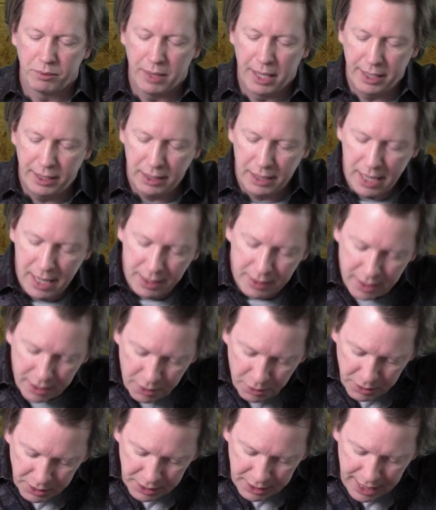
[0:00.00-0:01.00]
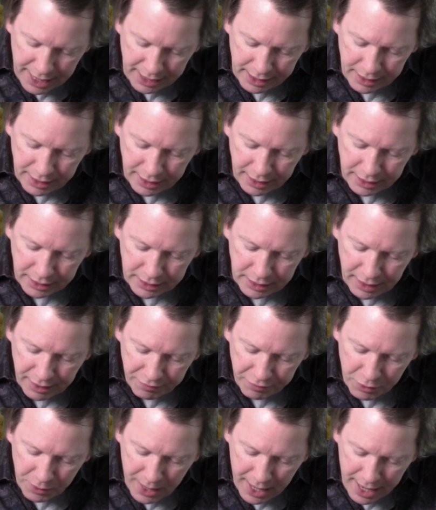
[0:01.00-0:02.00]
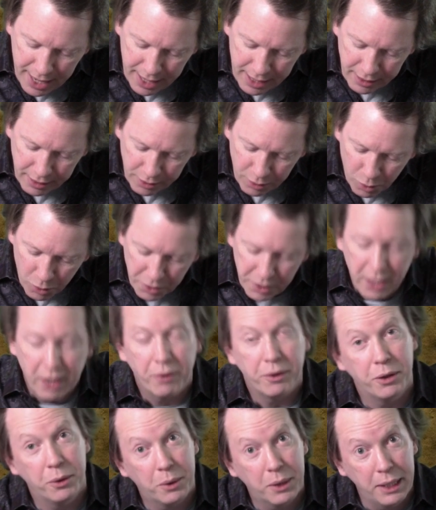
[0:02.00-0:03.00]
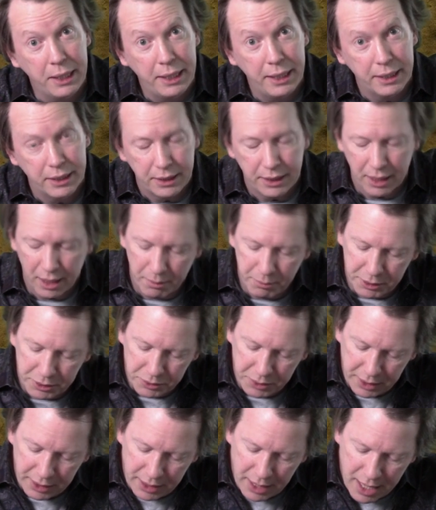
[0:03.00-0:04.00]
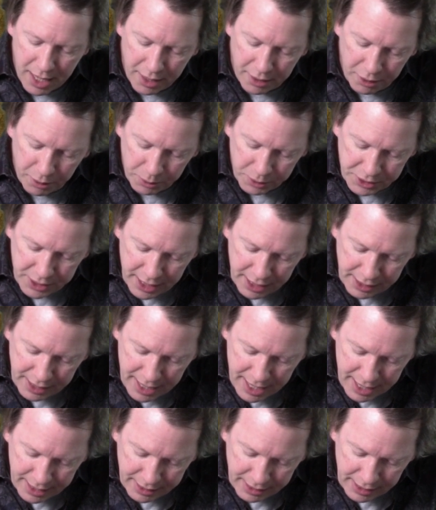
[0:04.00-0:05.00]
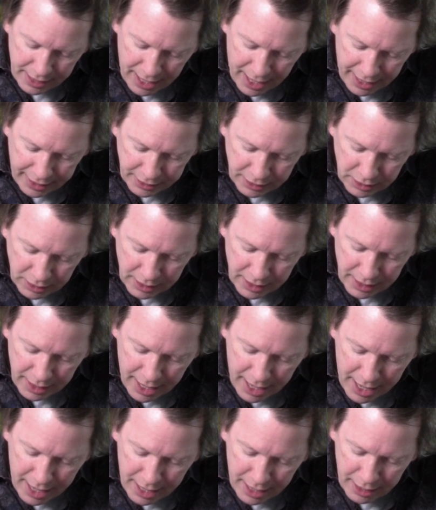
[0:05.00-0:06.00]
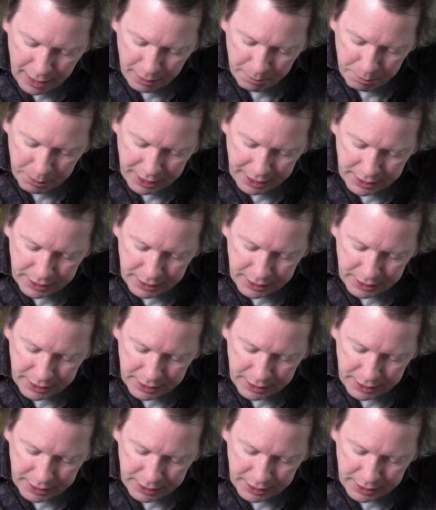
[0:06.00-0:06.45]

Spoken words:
right? That you can take these, if you had ordinary Euclidean geometry, you would say that A, B,